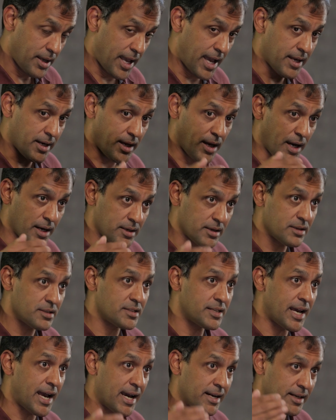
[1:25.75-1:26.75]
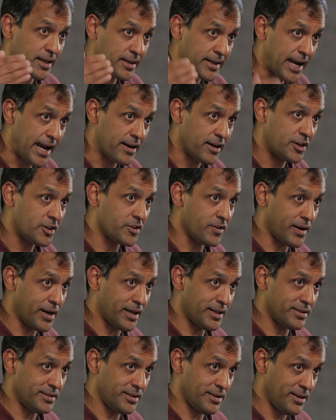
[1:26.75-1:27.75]
and understand and
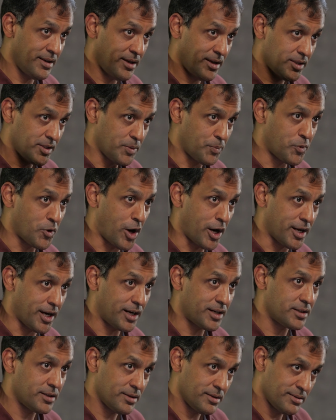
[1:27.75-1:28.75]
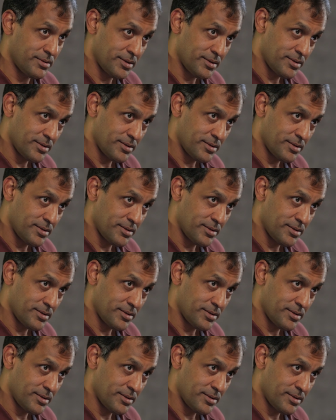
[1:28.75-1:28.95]
characterize the product